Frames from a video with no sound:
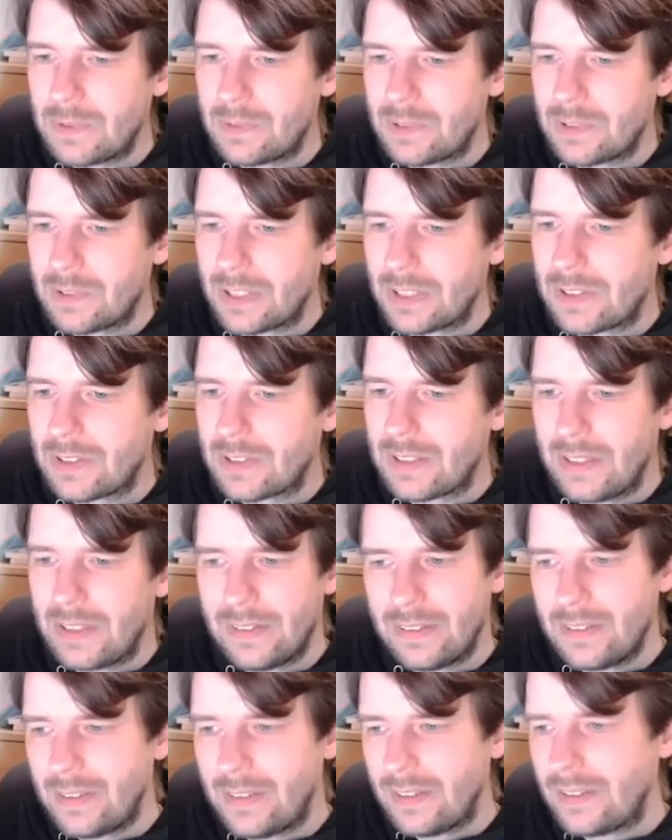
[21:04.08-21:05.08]
would
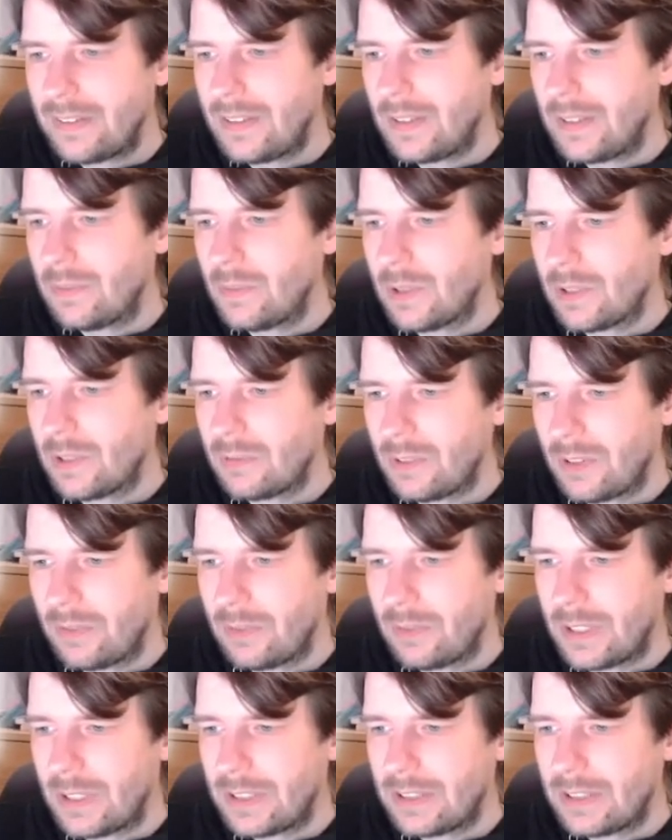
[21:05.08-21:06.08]
recognize is STM1 with
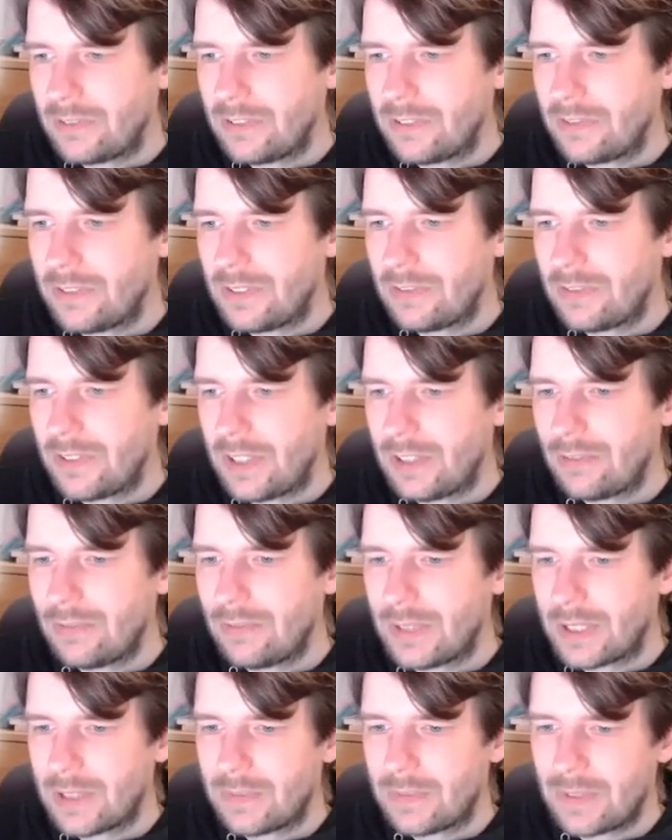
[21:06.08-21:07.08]
155
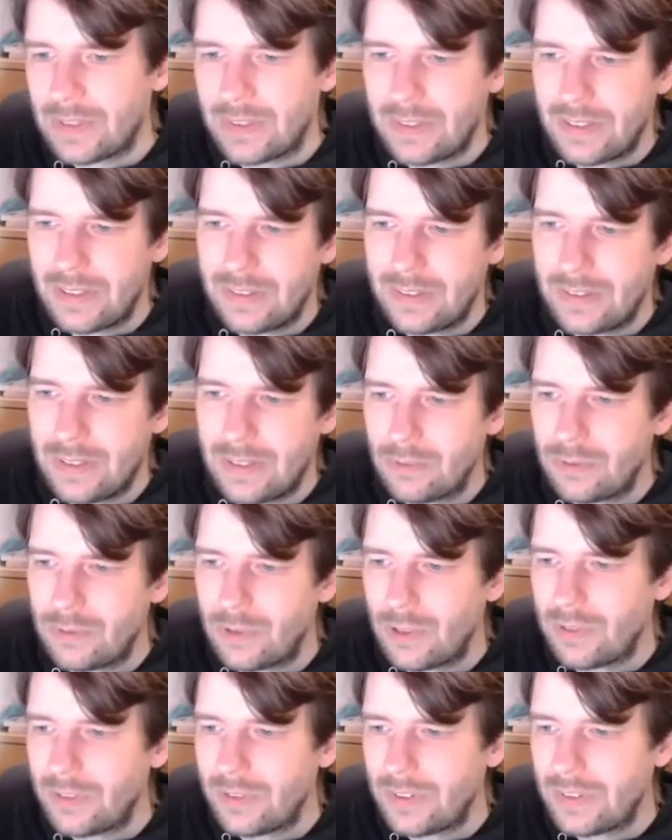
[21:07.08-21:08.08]
megabits and
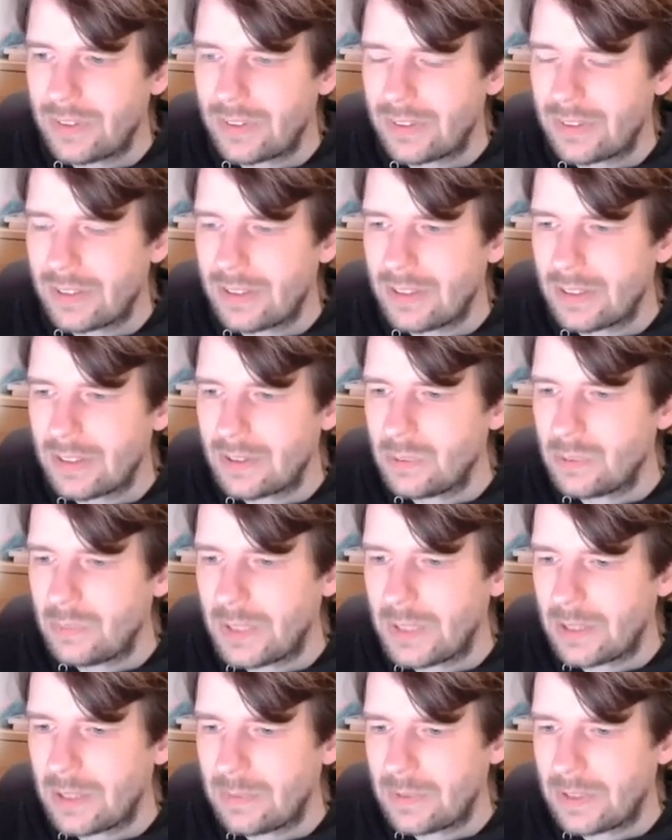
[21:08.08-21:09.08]
STM4 with 602
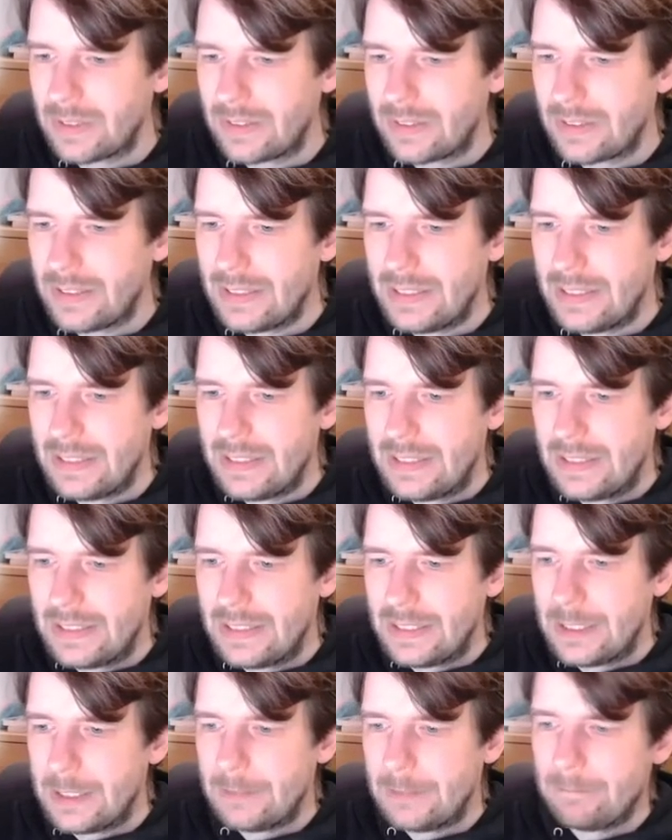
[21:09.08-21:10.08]
megabits.
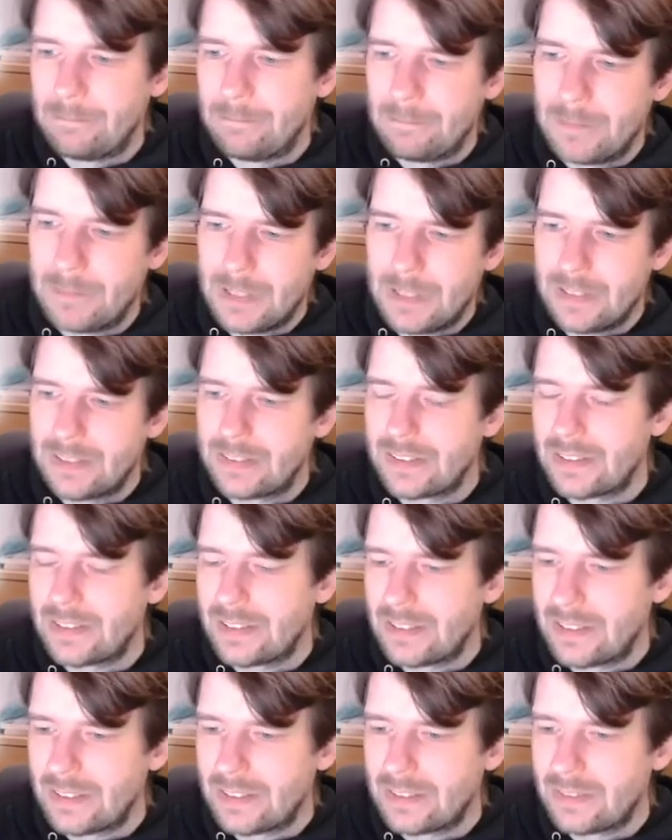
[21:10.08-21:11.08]
Um, here's
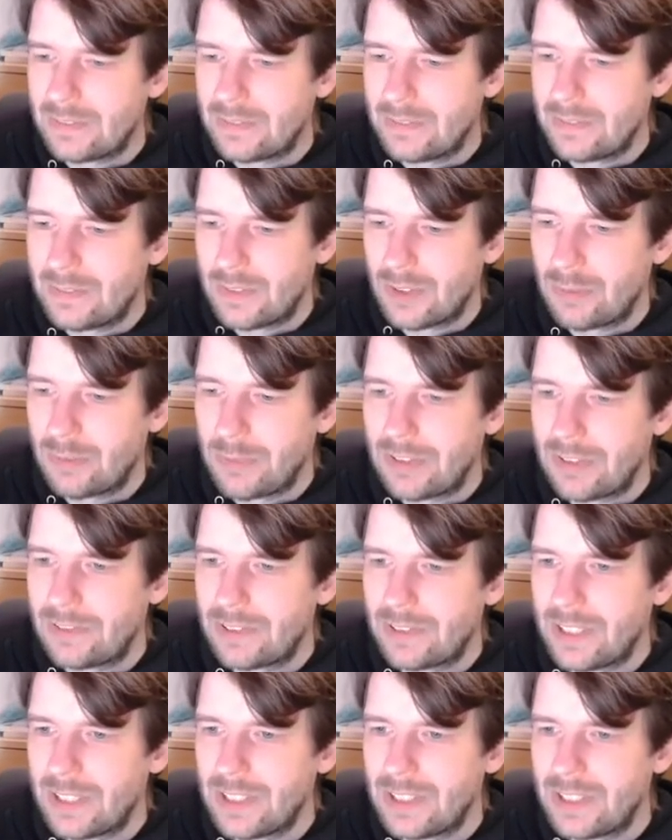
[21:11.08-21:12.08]
the
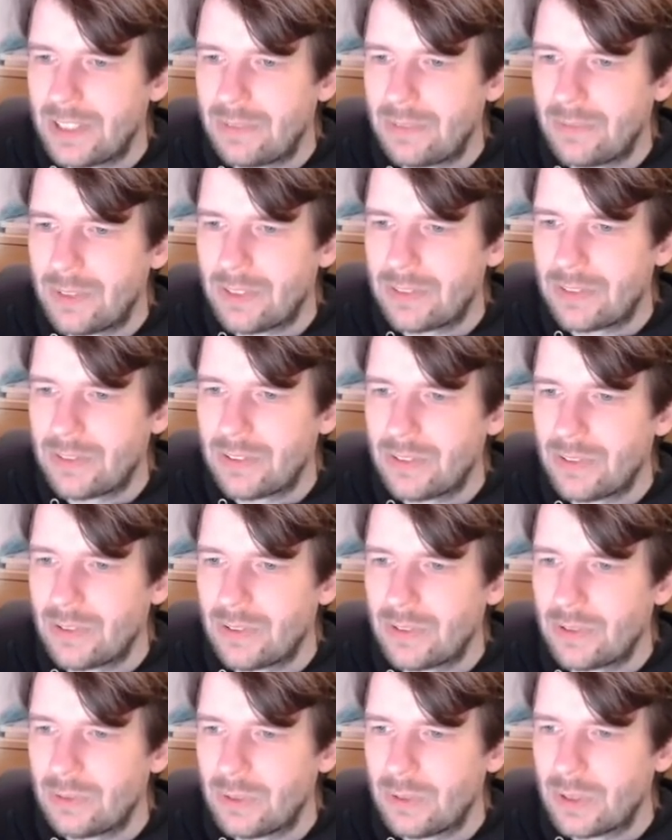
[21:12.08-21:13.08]
specification numbers for those
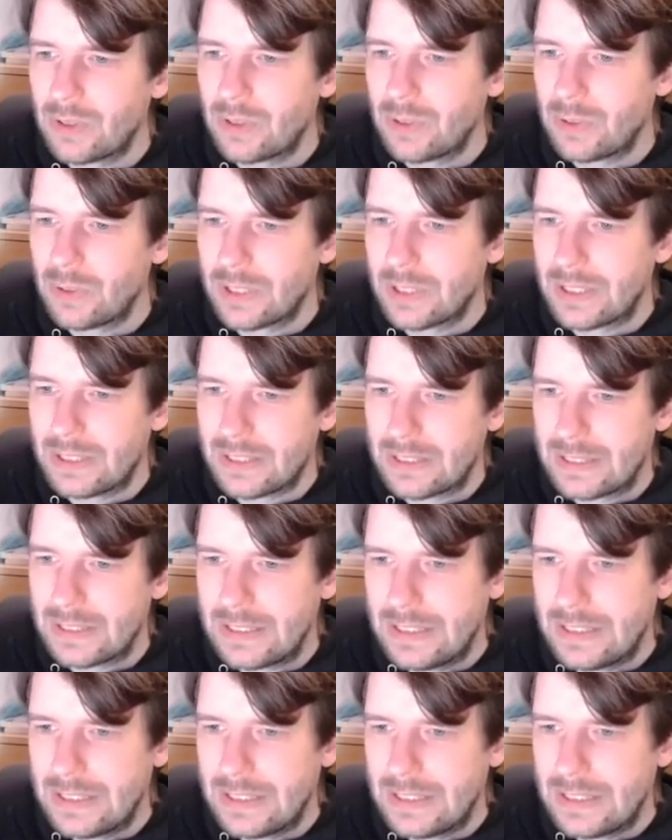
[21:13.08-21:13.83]
who want to look at it.